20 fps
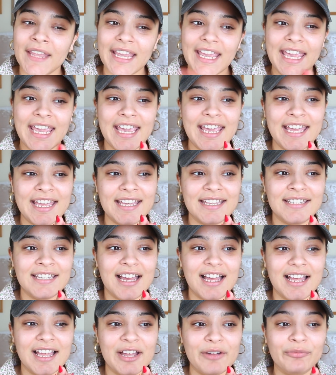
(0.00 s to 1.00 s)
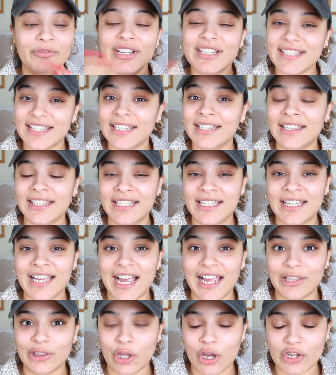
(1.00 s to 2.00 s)
And recently
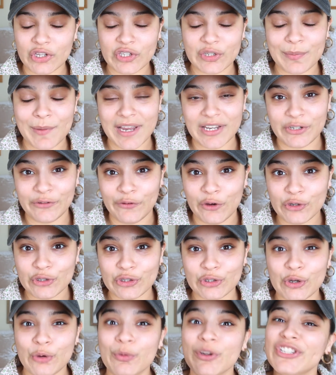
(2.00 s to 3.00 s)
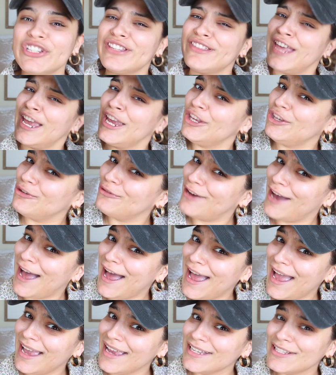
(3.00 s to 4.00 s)
I launched my devotional, which thank you
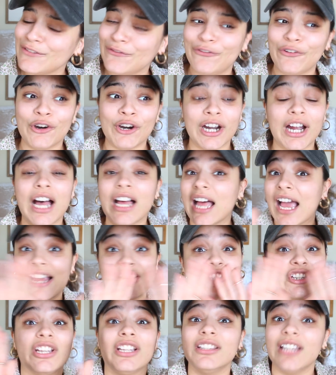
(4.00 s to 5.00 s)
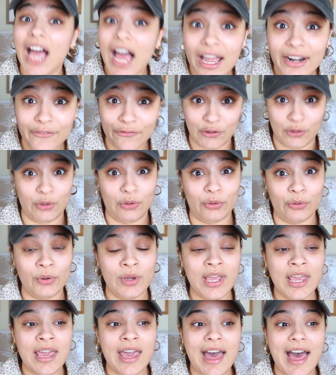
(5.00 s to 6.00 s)
guys for, actually a lot of
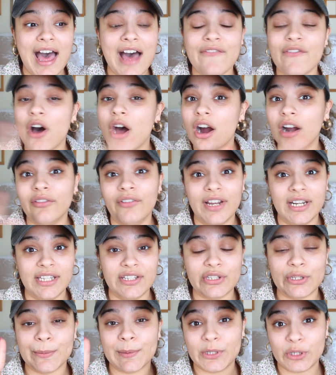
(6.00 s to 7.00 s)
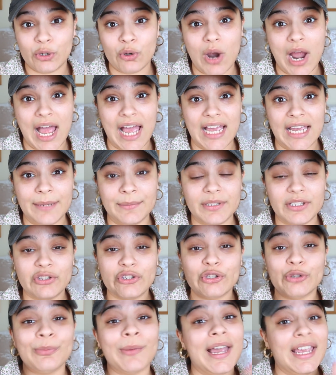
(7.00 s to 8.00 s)
you have already subscribed
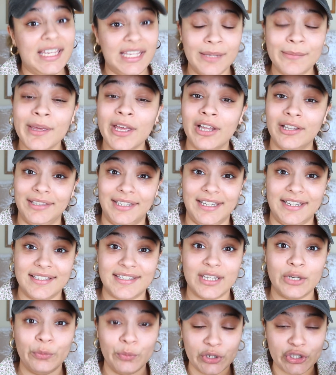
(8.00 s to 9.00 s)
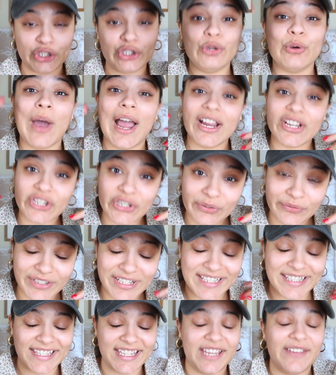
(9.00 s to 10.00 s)
to my email list, in which you actually
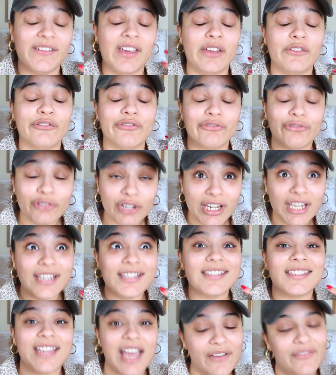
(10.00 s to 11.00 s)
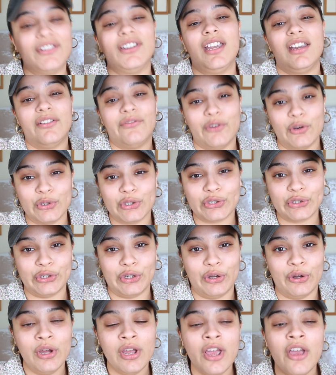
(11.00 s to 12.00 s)
receive a free 7-day
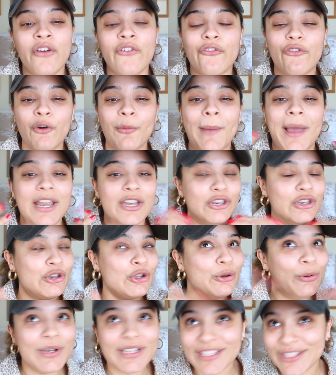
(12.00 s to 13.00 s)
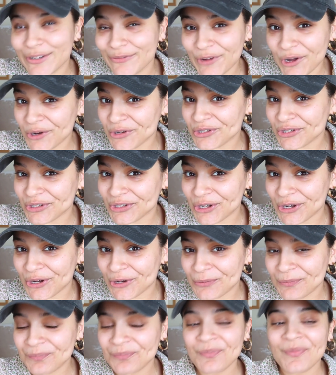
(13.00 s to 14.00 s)
devotional for my newest
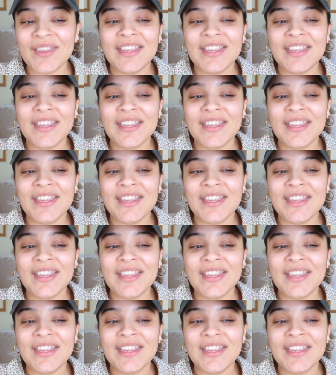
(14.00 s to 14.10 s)
devotional,